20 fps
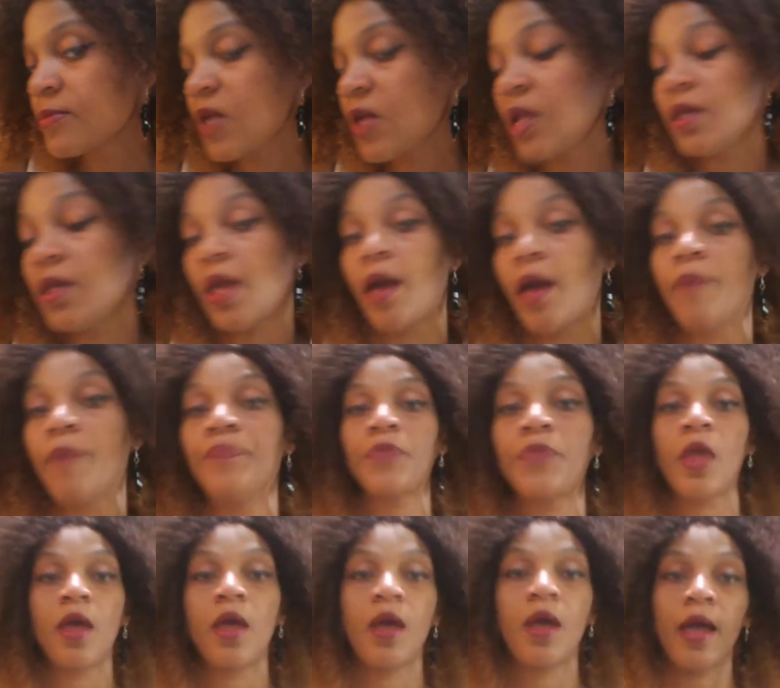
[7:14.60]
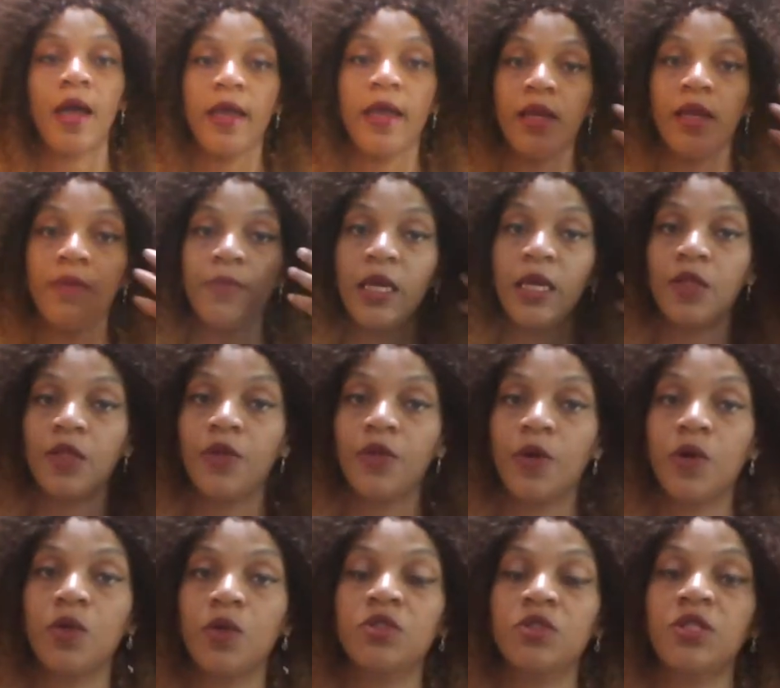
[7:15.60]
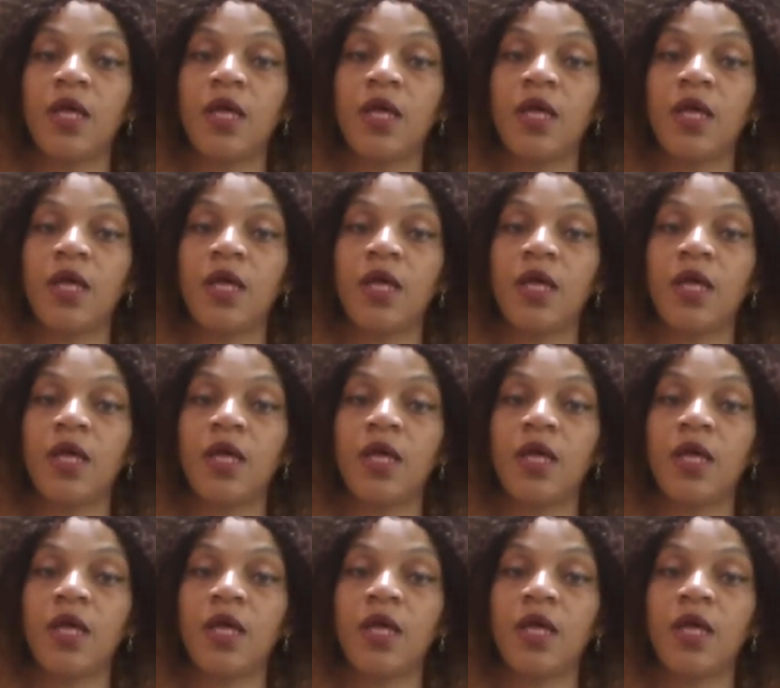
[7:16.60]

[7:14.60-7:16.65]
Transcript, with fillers: Yeah, I handmade those.